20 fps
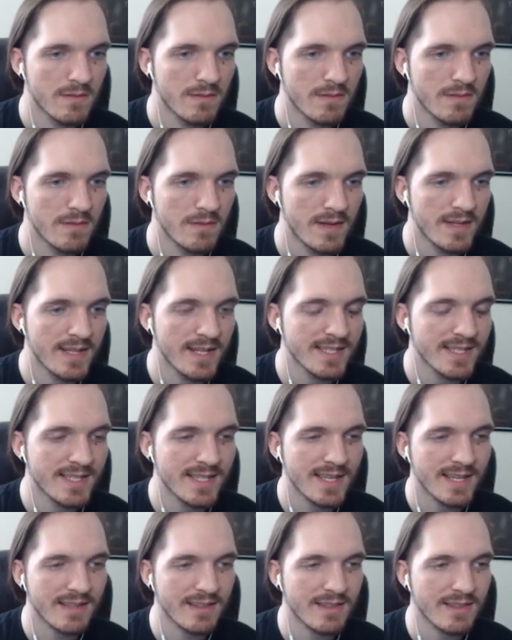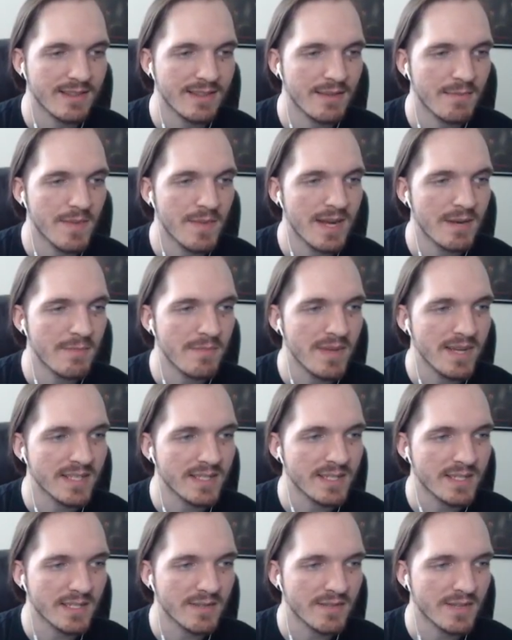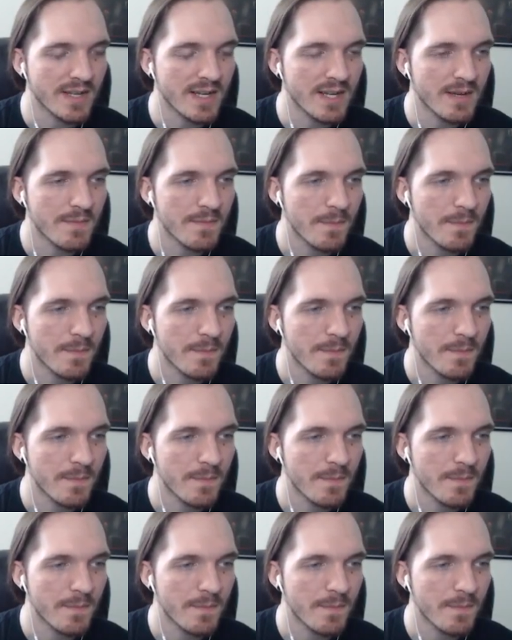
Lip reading: And that's like the main basics of the game.